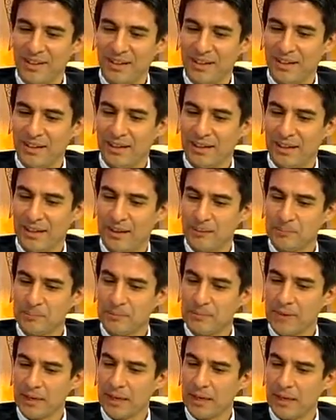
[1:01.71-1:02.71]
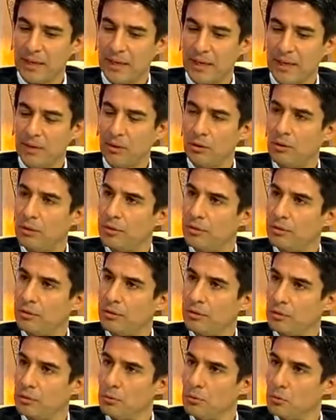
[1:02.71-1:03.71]
And
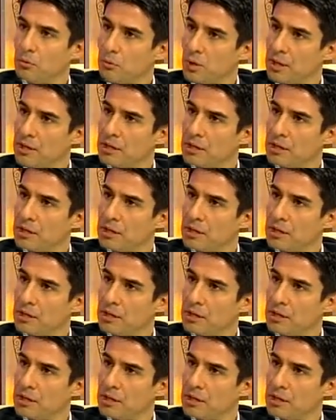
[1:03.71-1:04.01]
through one